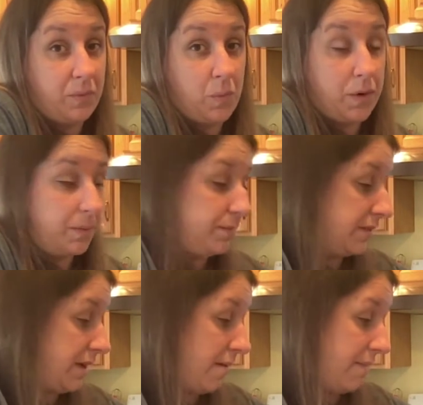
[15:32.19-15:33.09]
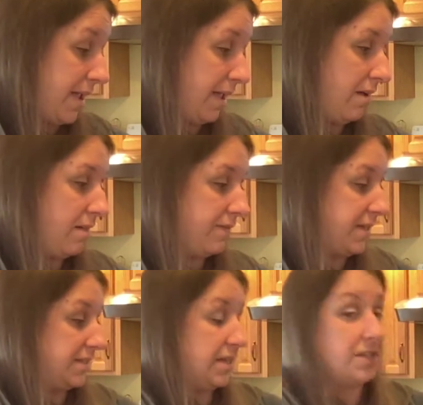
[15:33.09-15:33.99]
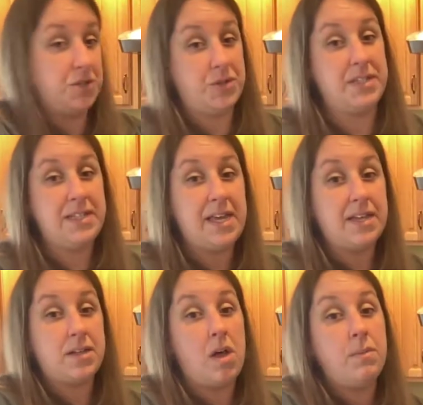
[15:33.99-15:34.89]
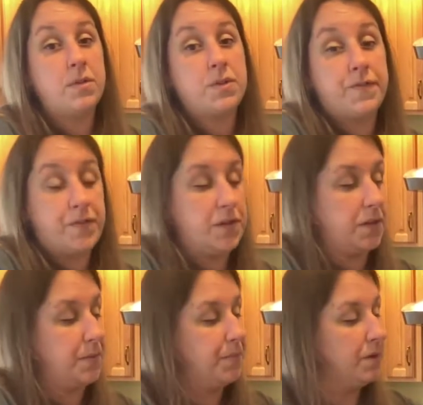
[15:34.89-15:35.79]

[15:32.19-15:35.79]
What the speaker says: The worms are making all of this. And as you can see, it's almost full.